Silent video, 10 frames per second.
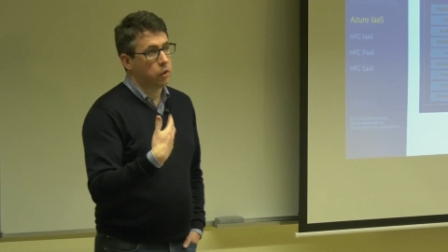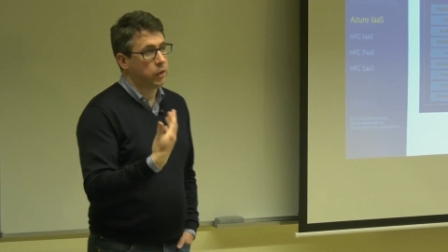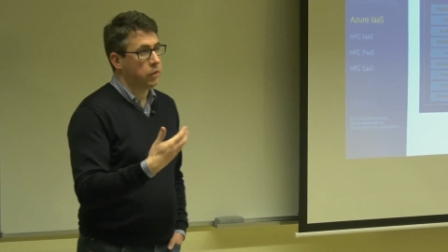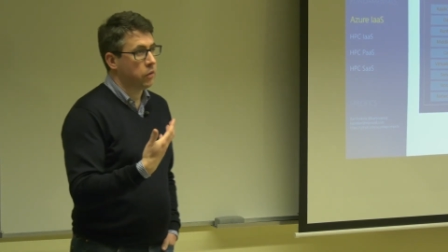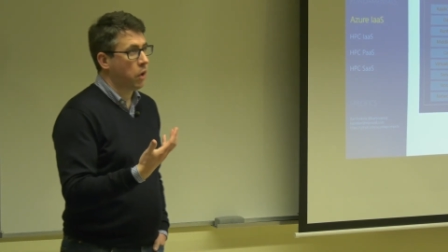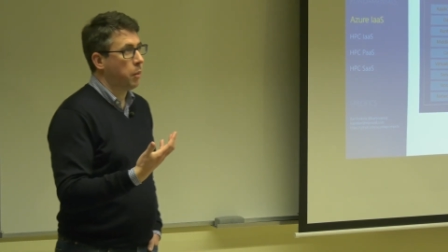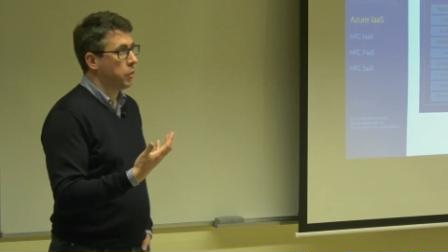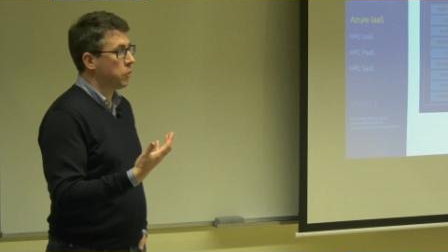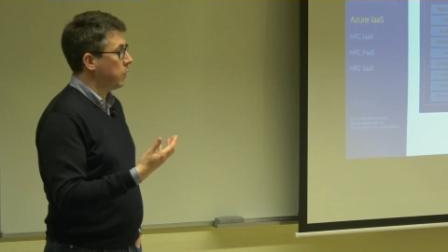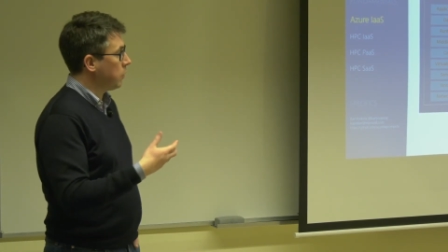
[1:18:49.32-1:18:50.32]
Okay,
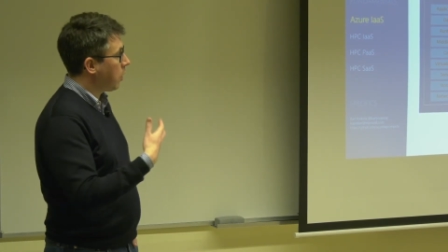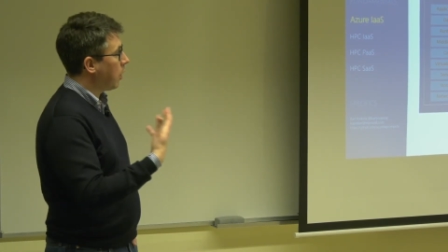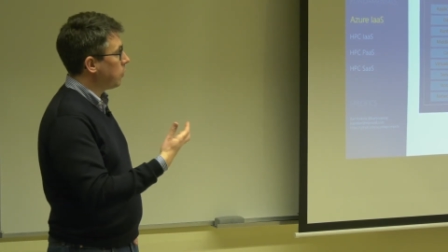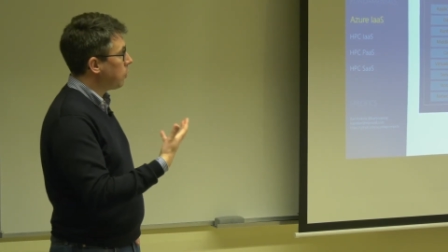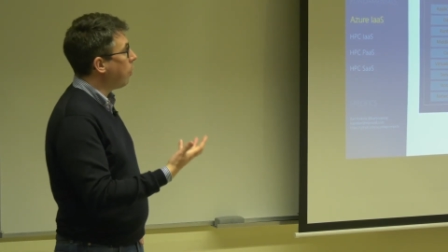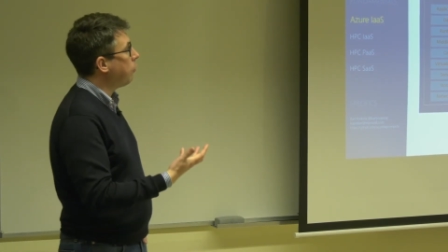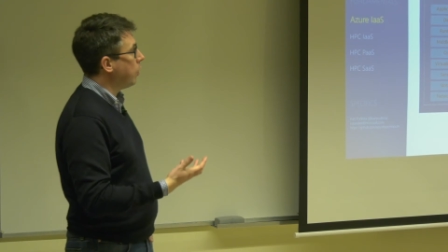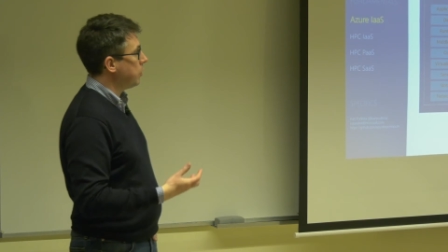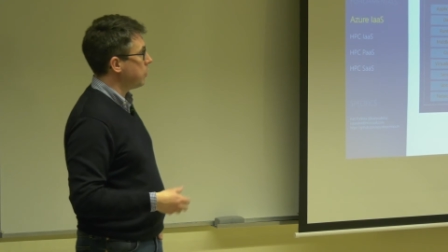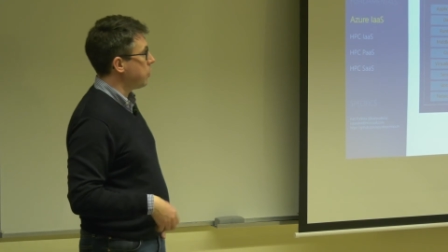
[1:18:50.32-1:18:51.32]
so
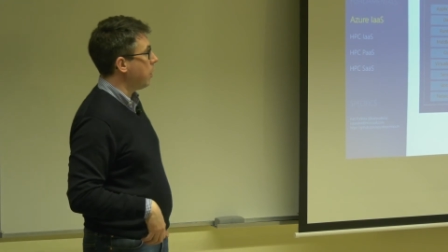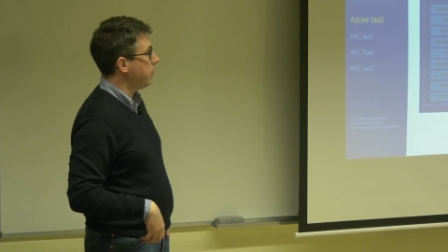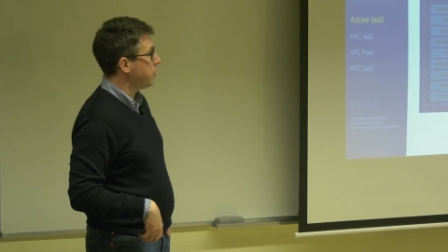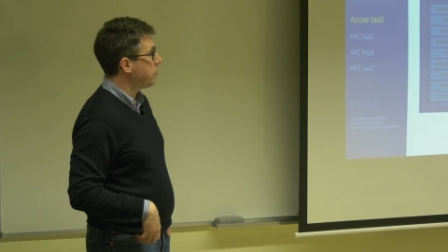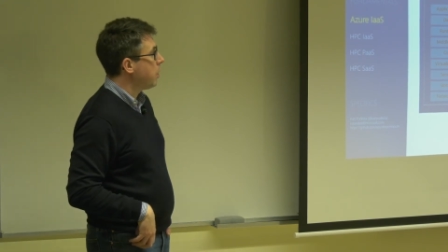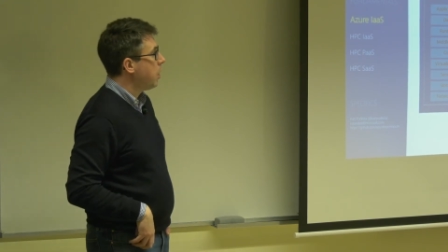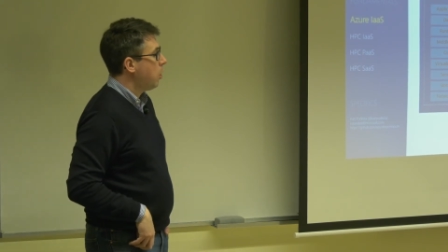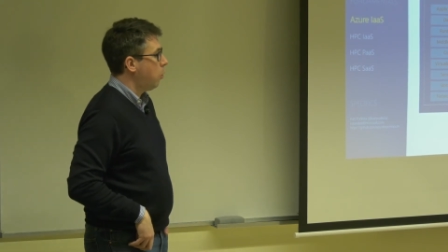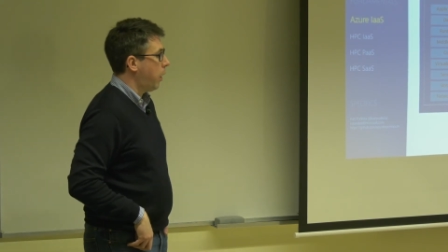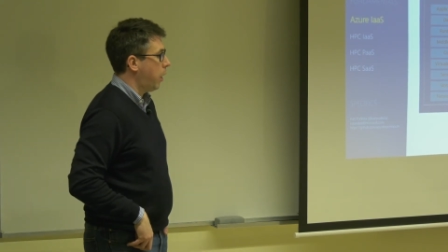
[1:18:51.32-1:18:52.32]
that was a
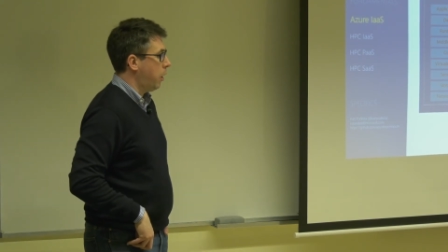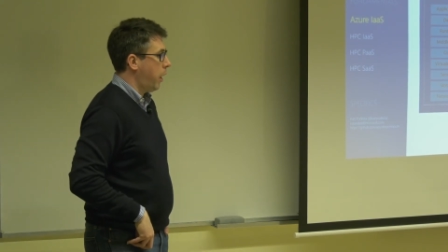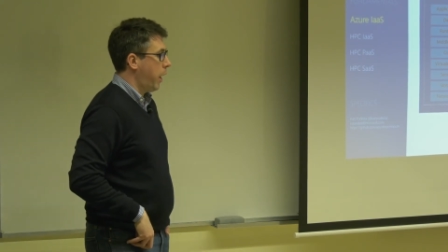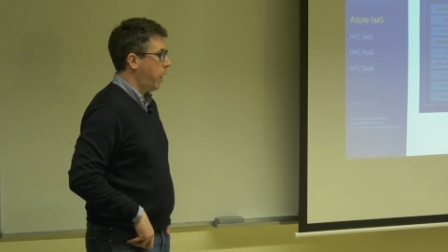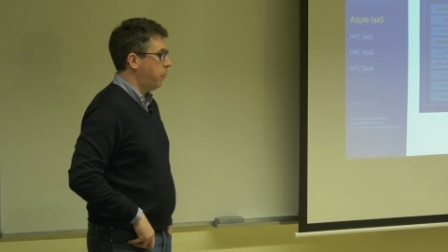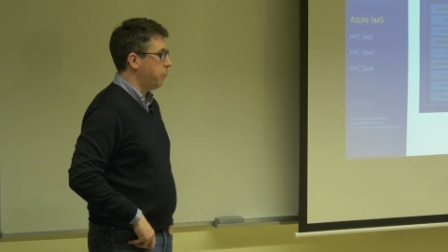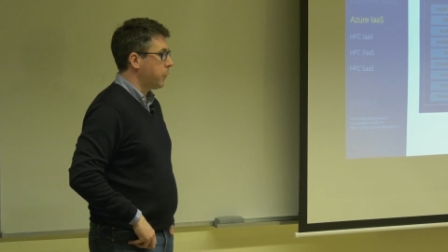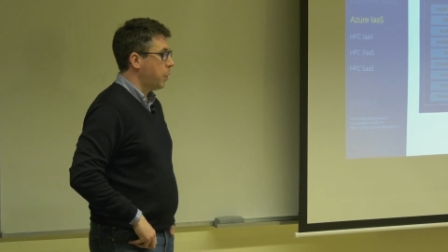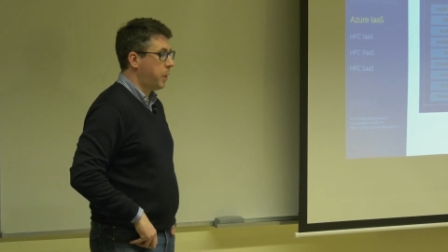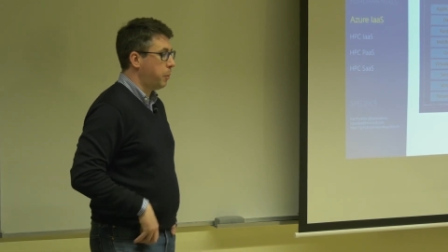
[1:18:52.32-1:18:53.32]
serial job, okay?
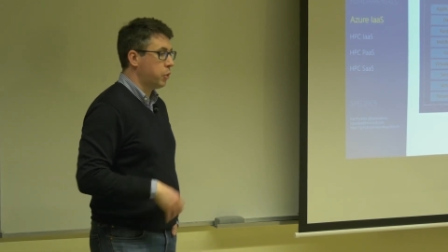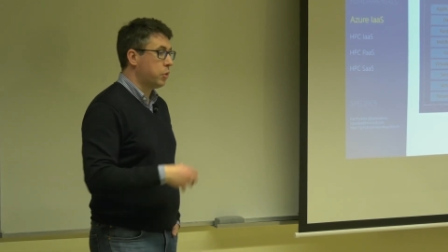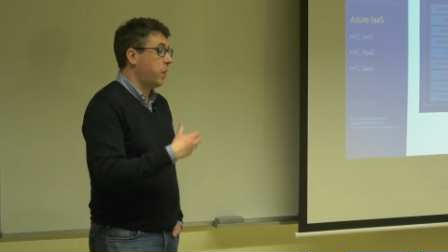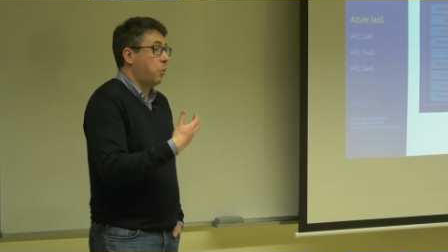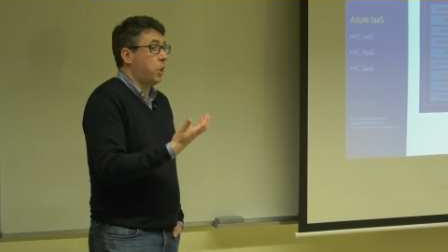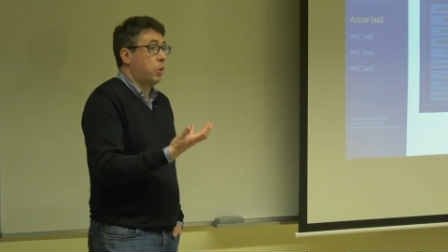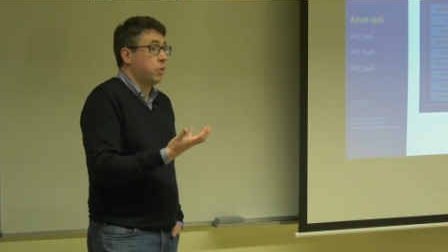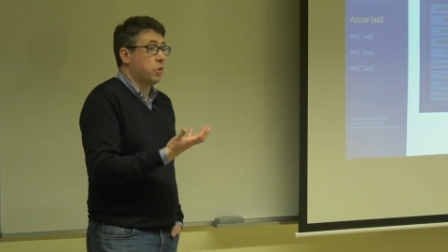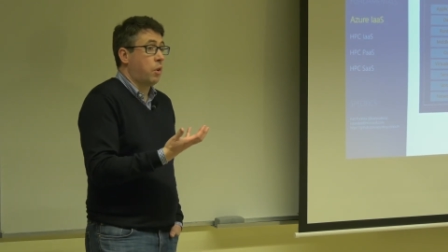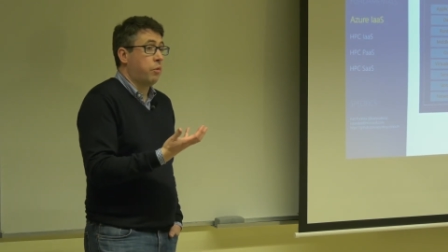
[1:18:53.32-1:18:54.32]
That was
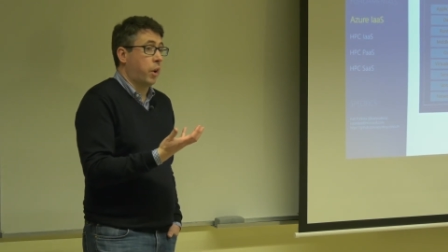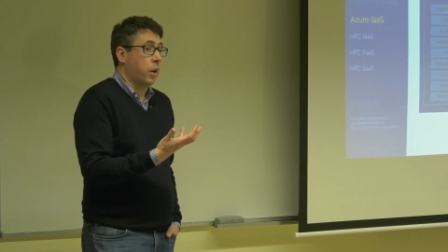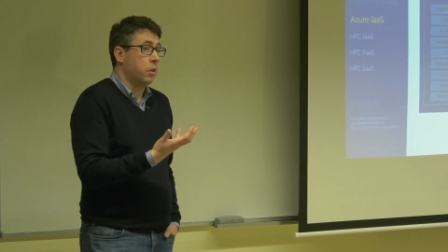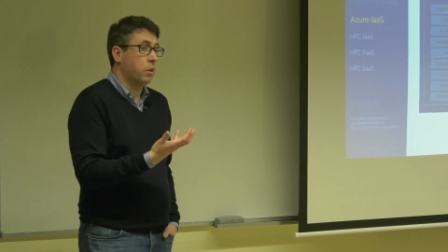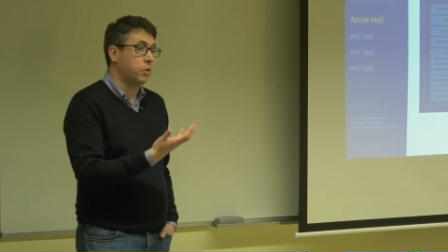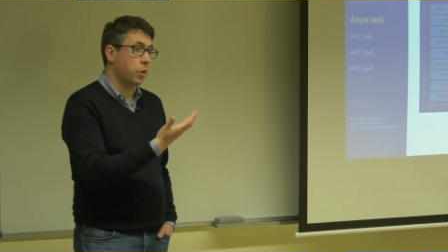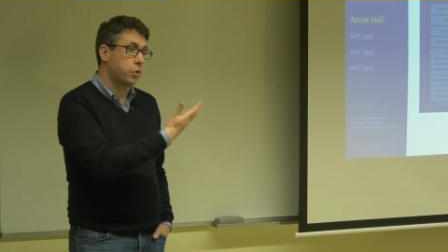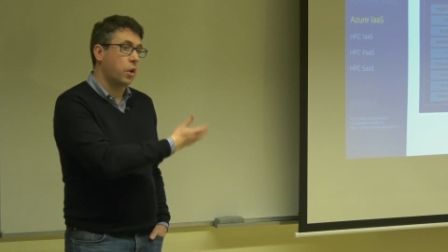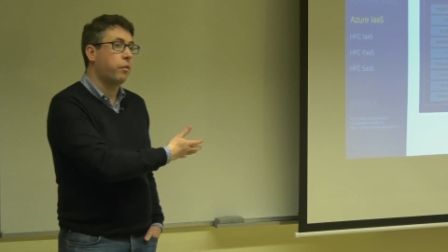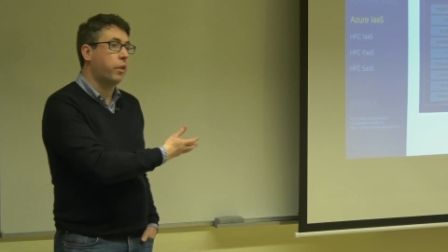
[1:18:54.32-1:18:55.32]
not
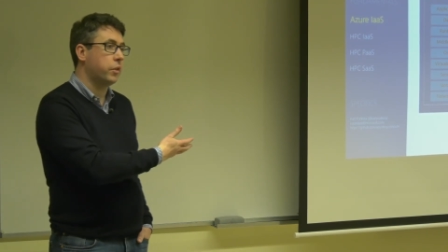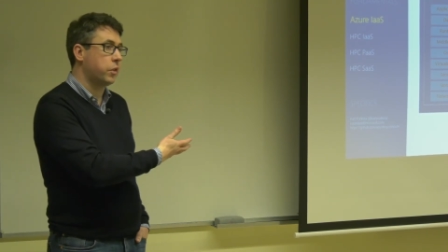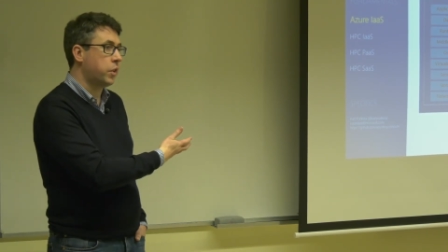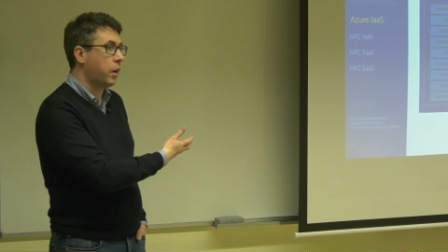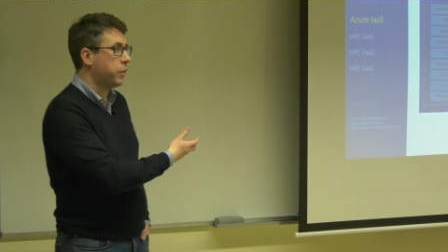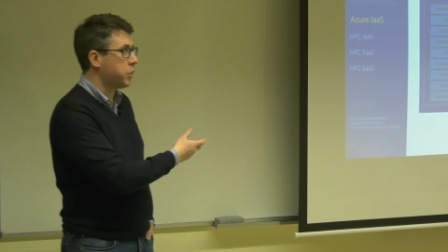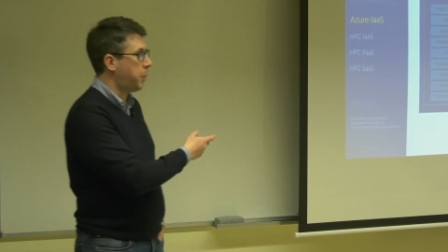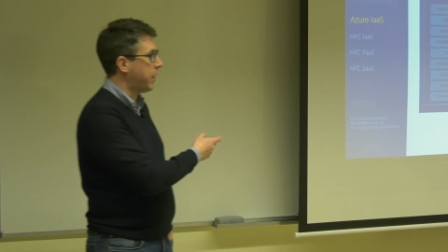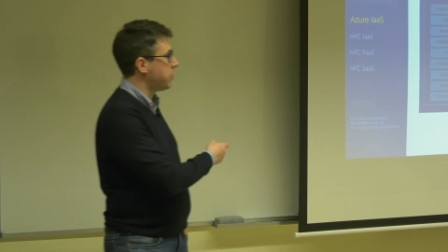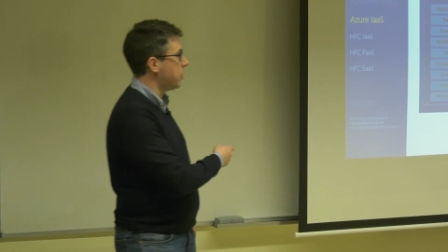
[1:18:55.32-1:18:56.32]
parallel, it was a serial
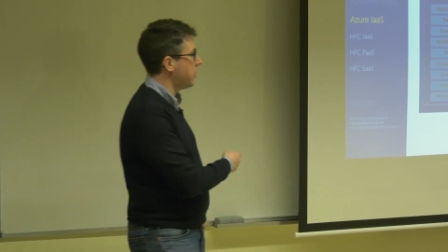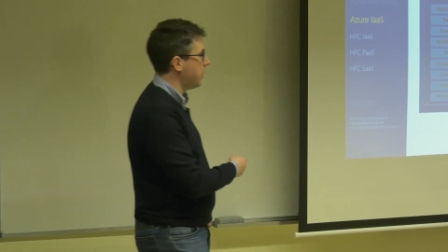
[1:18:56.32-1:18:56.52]
running